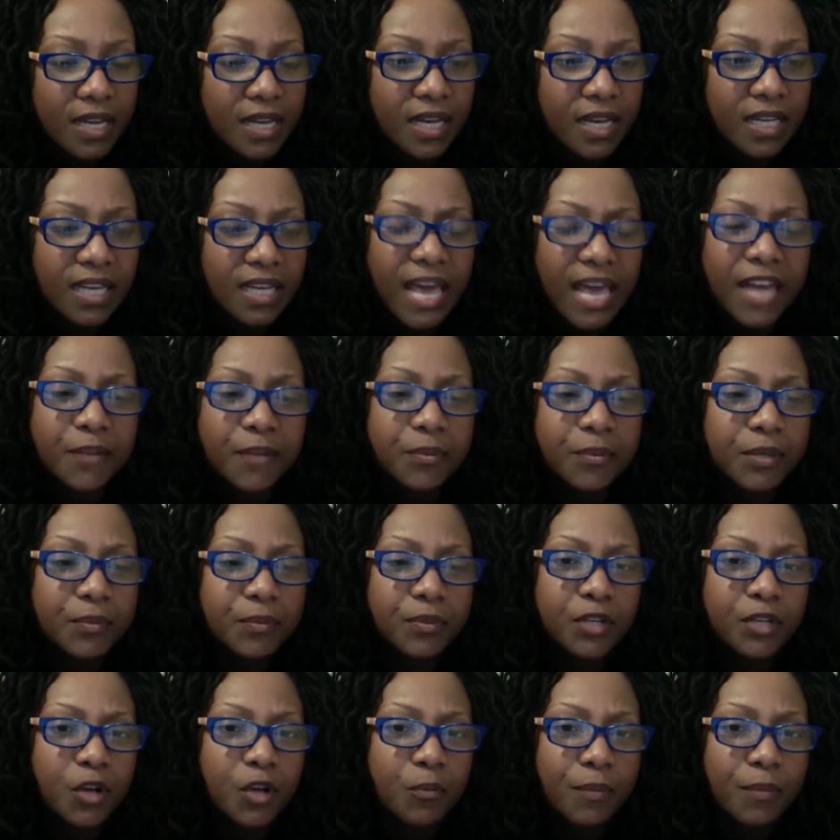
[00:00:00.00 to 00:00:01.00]
A lot of
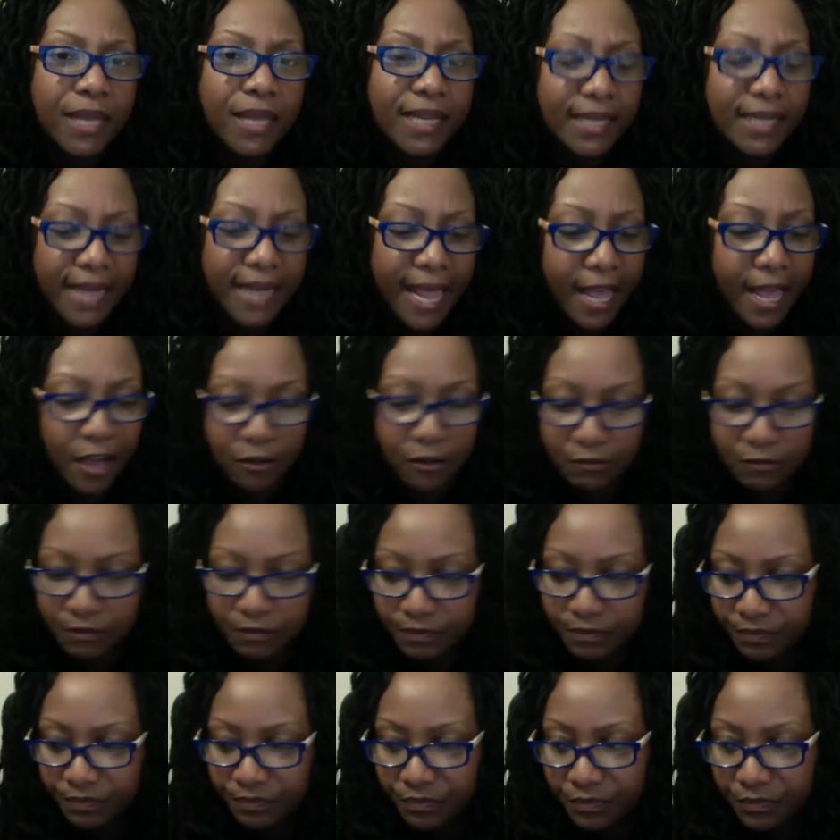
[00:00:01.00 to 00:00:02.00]
people don't make it out,
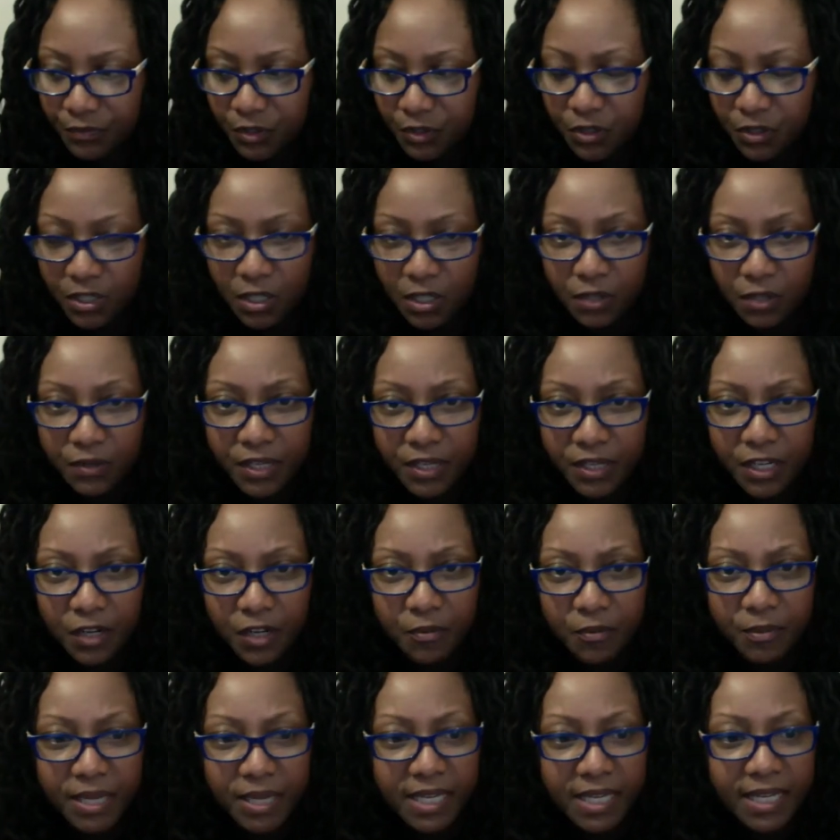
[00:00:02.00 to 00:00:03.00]
you know, they
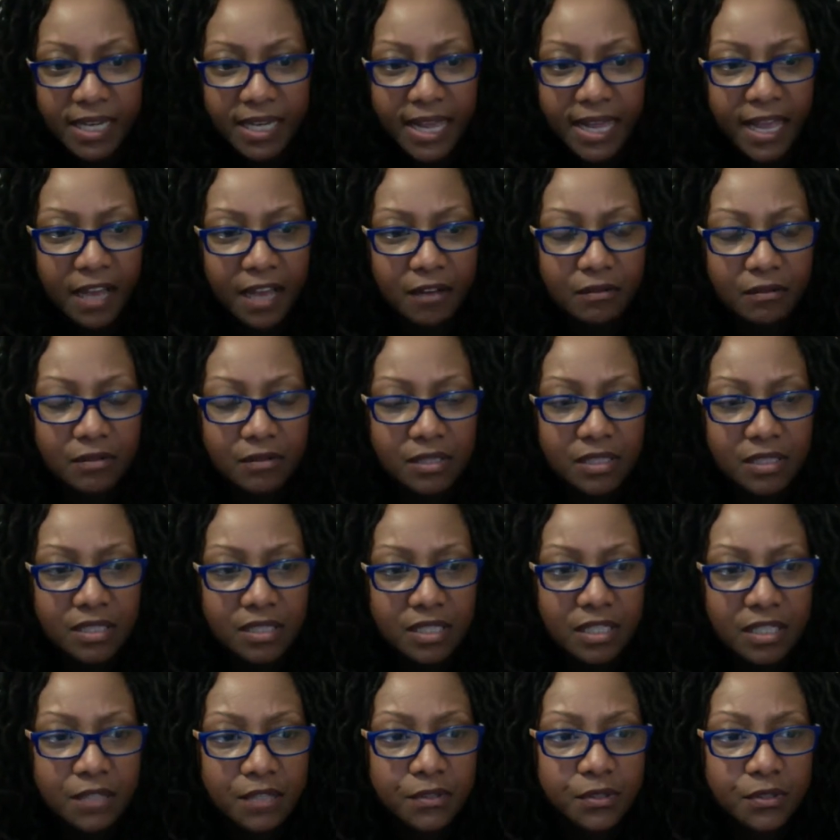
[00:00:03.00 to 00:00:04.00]
don't make it out to
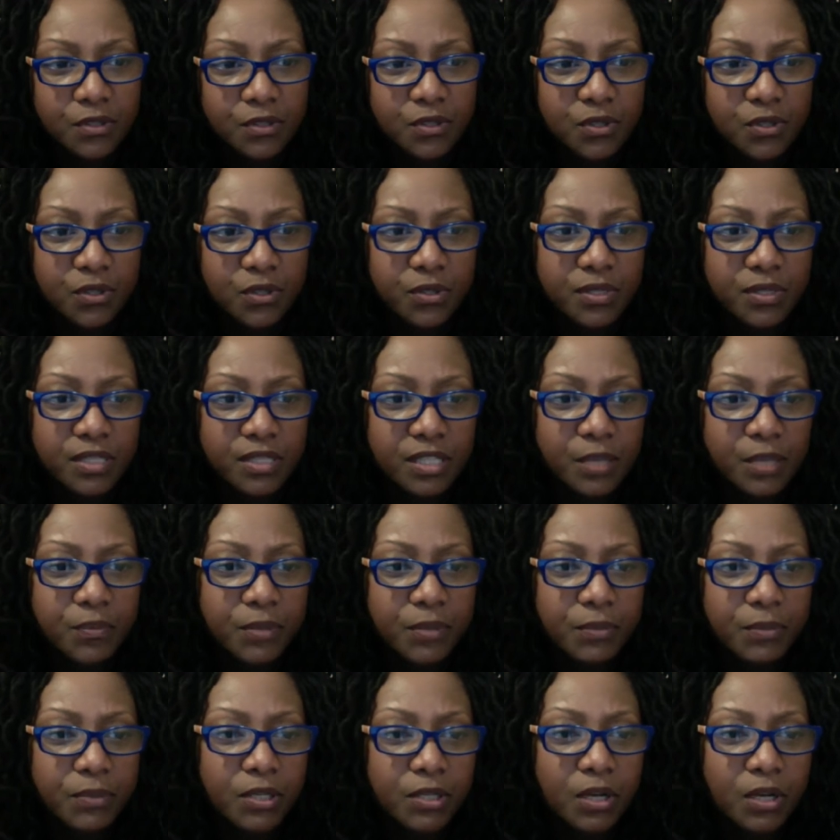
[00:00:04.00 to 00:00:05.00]
tell their story. Some
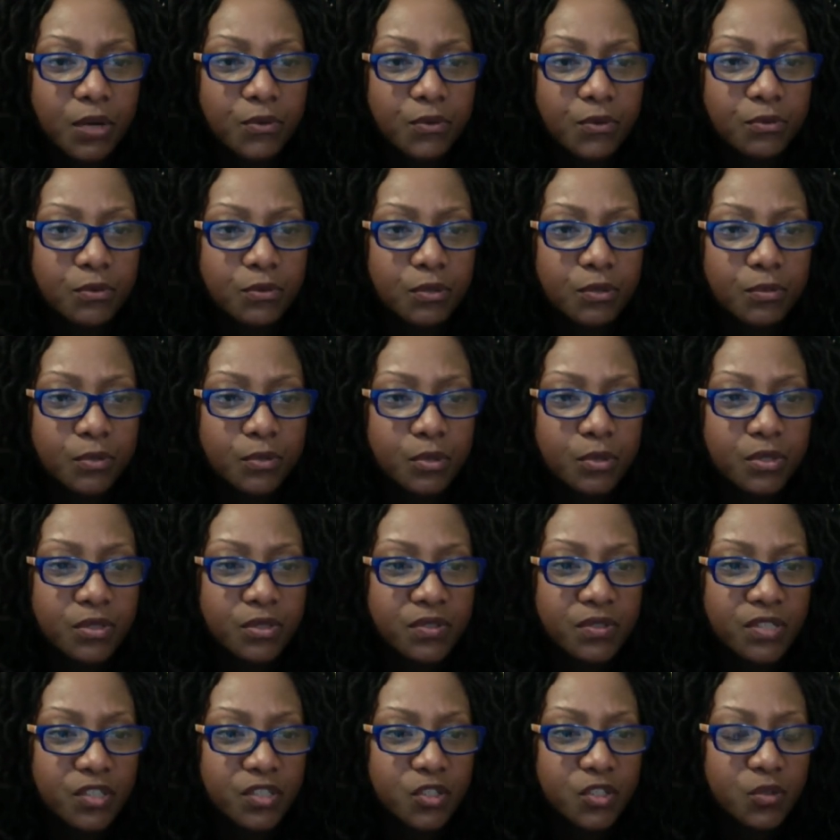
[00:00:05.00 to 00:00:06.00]
people go through abusive
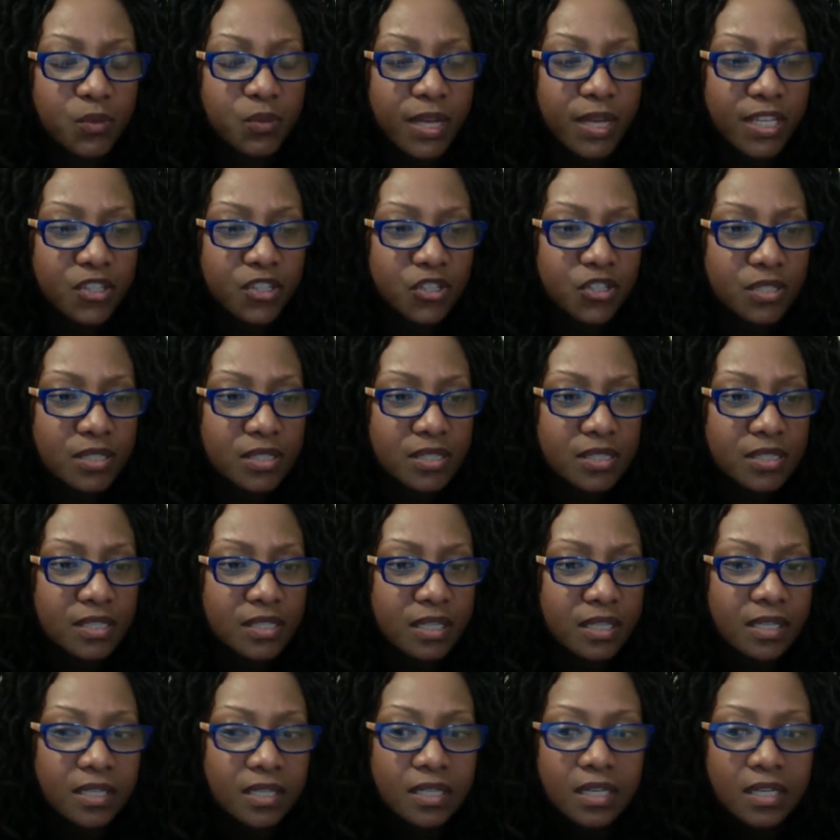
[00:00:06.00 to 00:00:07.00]
situations,
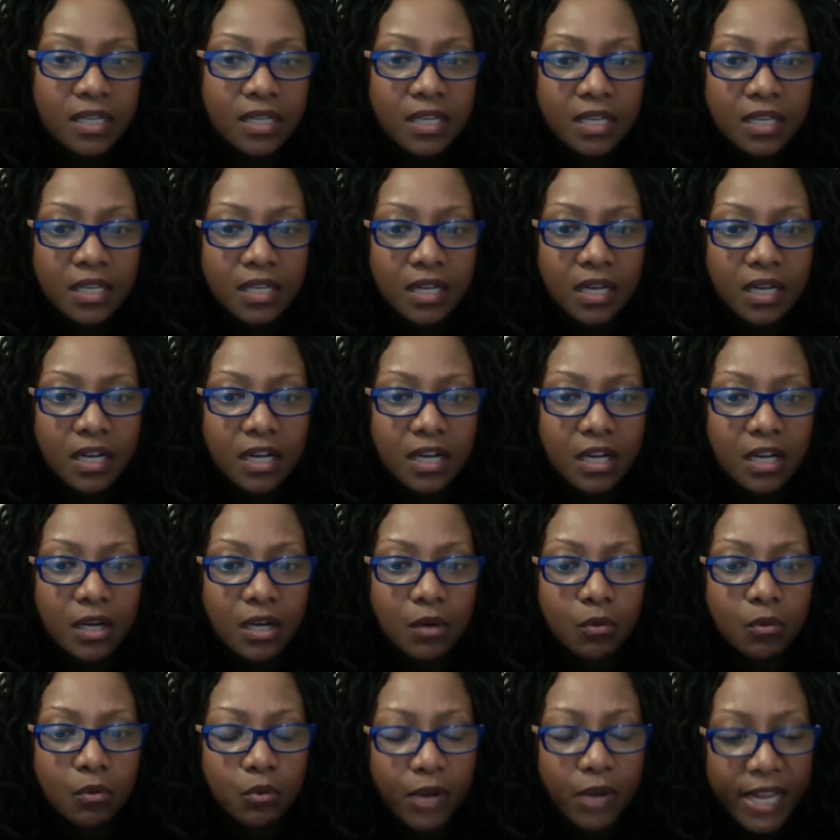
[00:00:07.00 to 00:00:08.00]

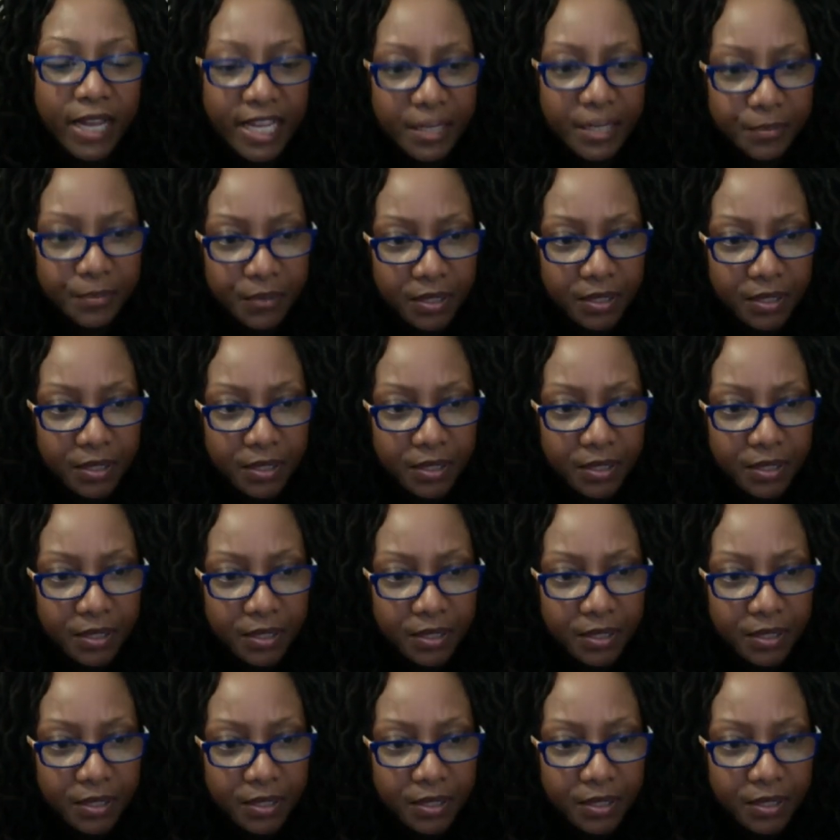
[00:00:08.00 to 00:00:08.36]
rape.